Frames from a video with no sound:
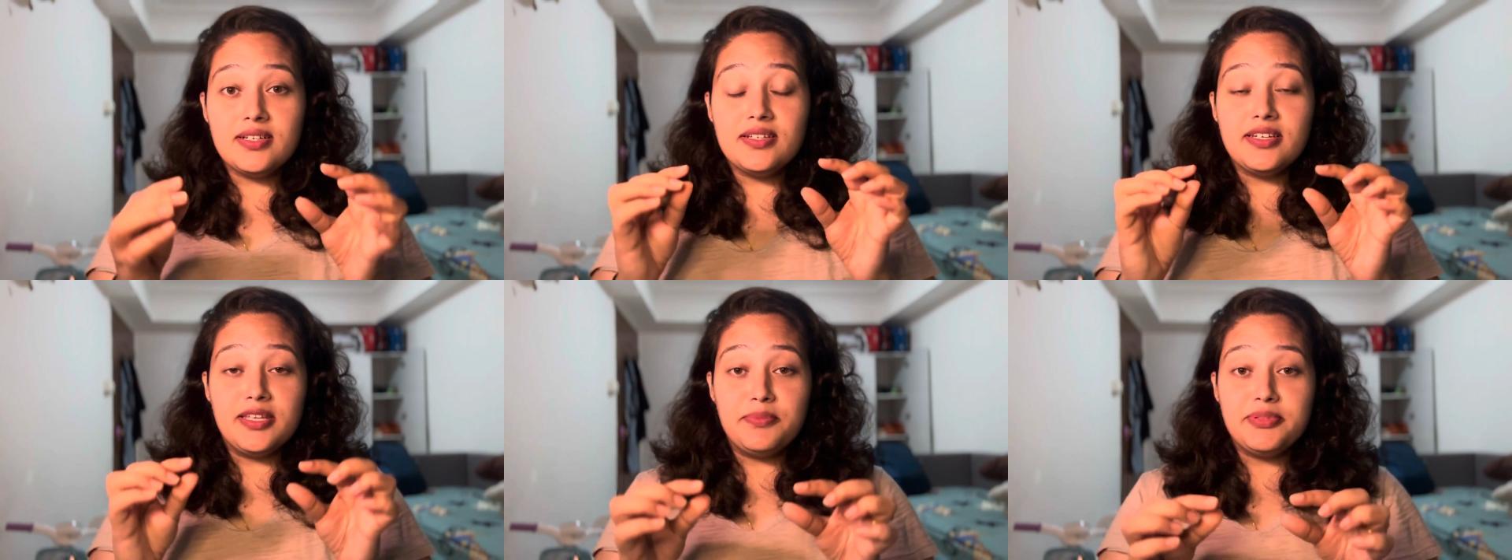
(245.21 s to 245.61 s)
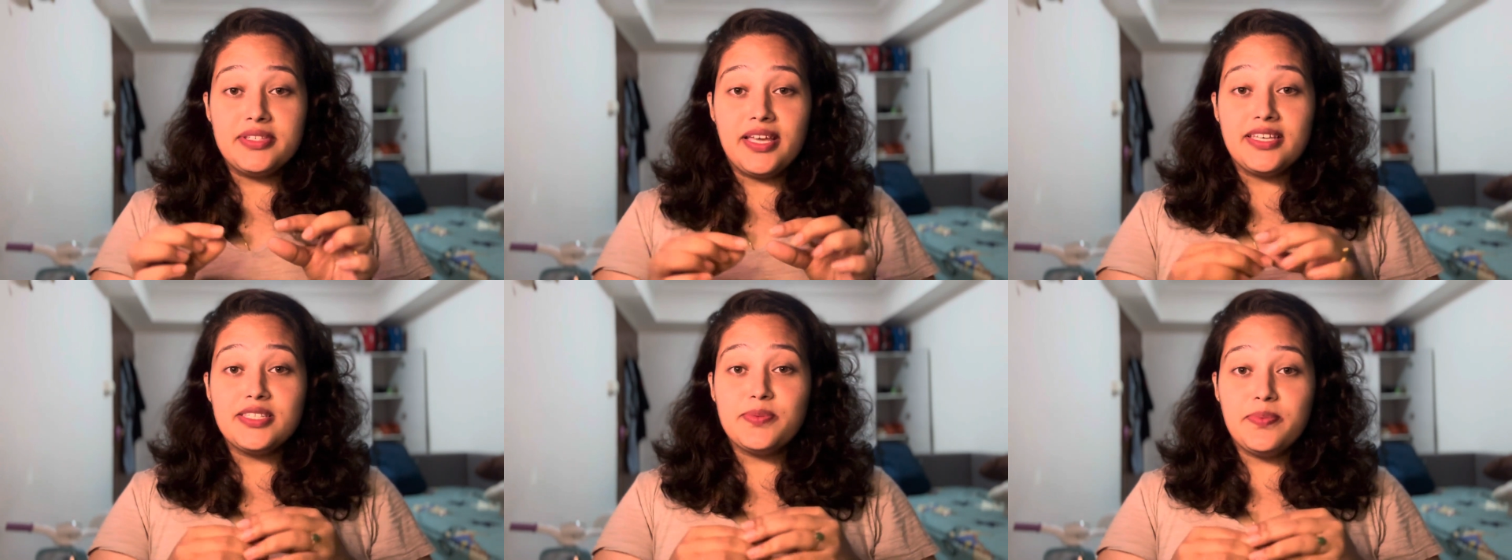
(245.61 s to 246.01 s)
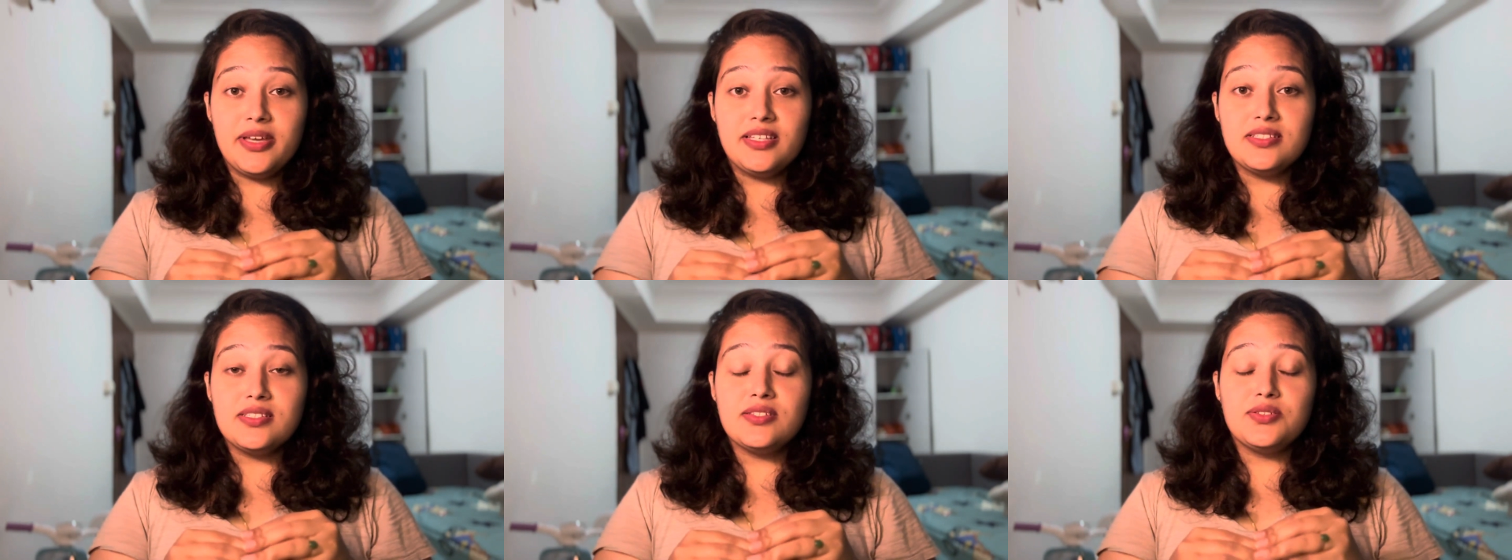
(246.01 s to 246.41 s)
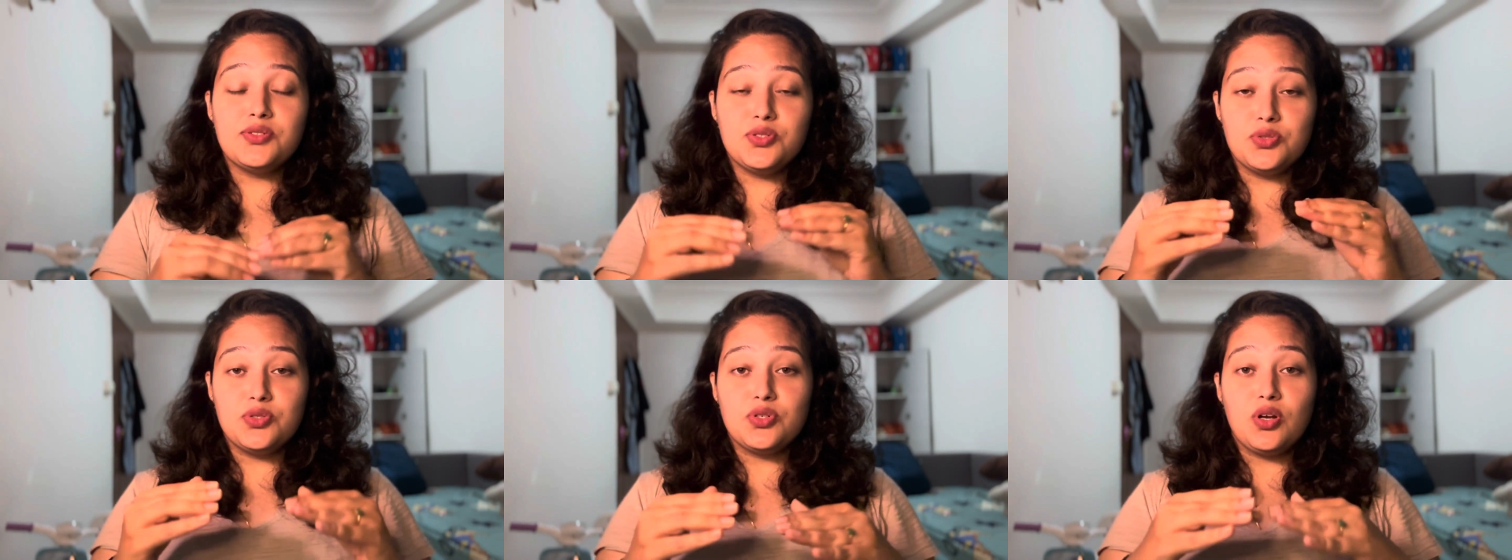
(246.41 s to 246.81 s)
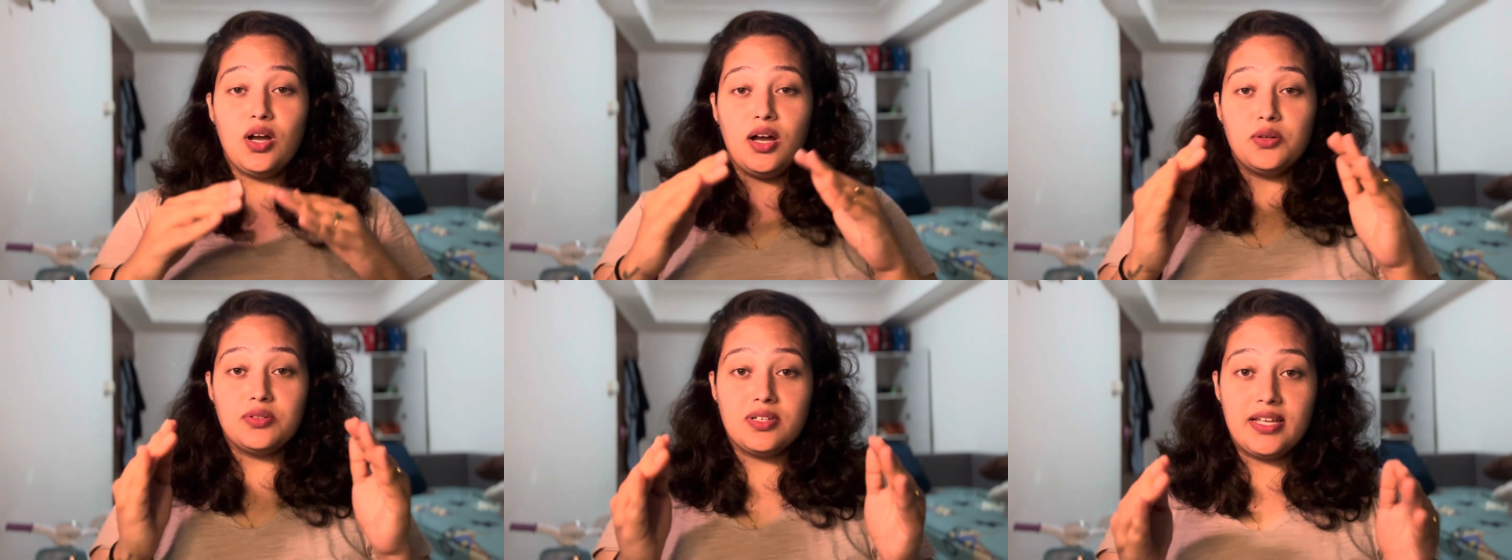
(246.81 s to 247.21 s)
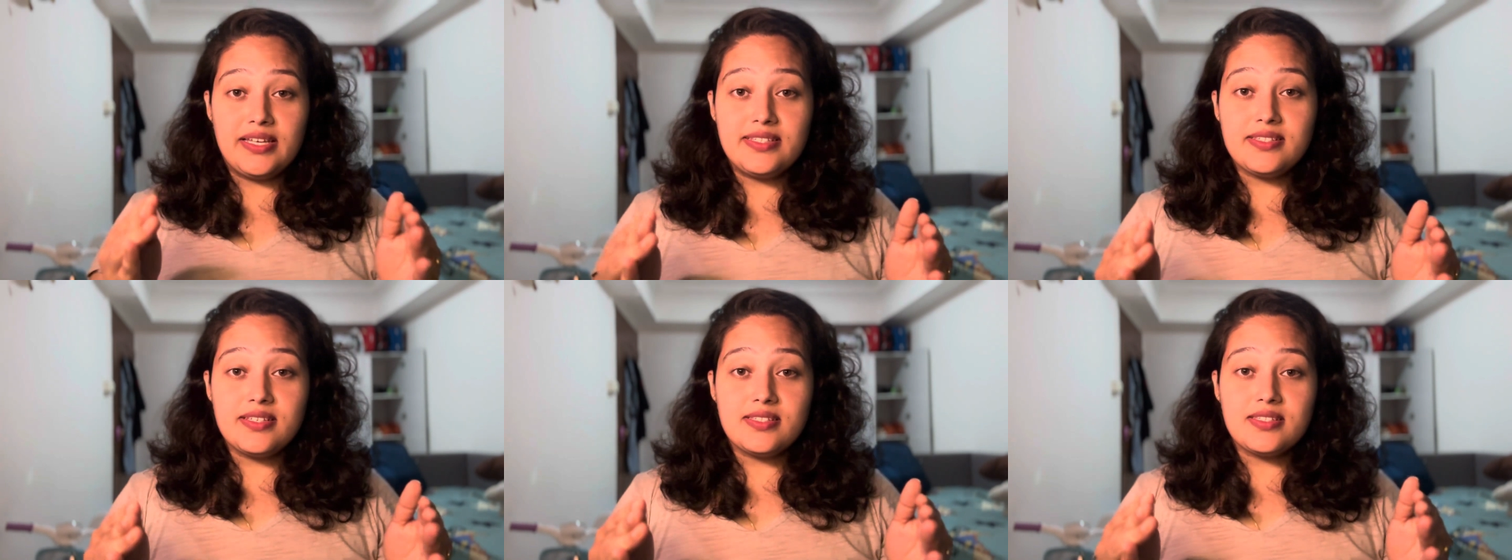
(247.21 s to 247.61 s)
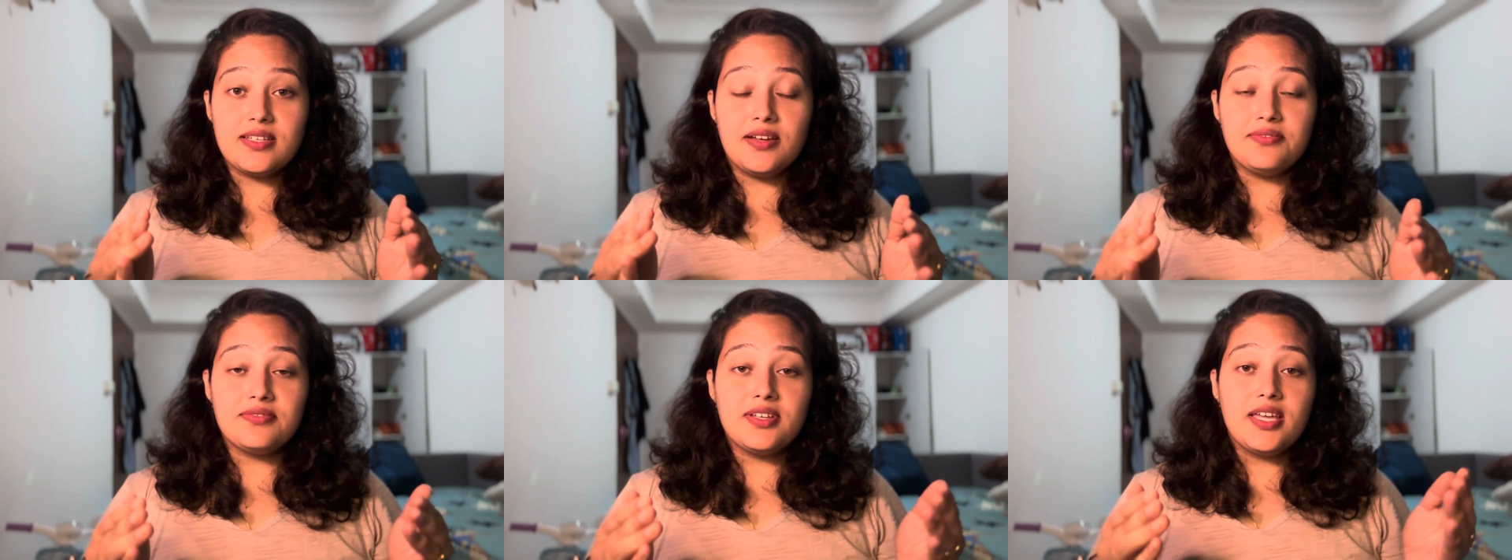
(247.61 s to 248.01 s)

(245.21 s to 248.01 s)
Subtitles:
nib size pens to draw outlines and stuff,